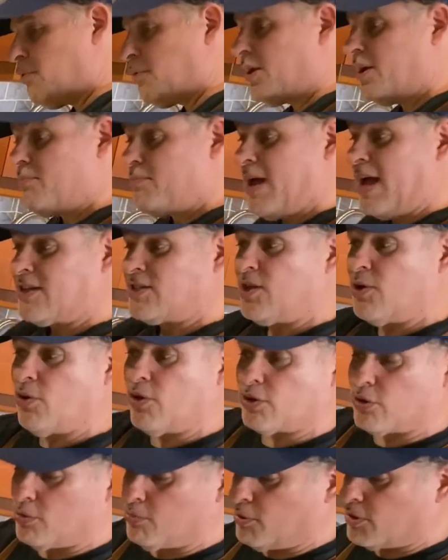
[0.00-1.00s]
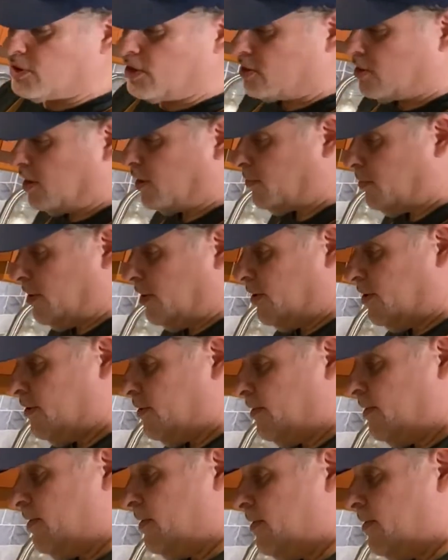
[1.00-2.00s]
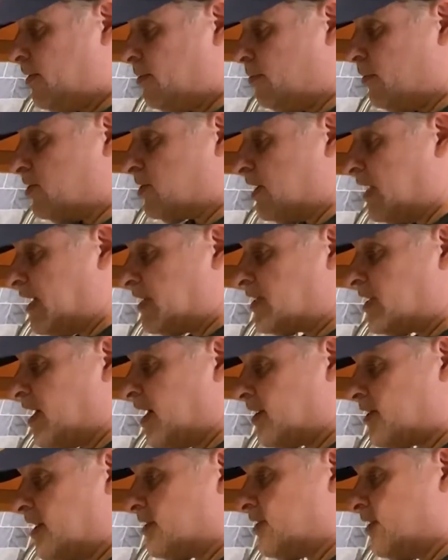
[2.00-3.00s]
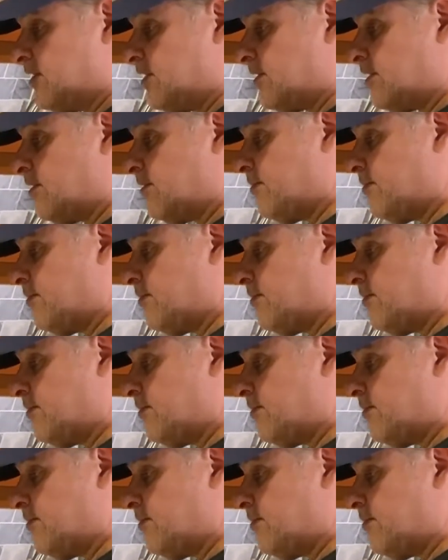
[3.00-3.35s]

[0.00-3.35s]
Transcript: We're going to actually go through most of this liquid here, most of that stock that's in there.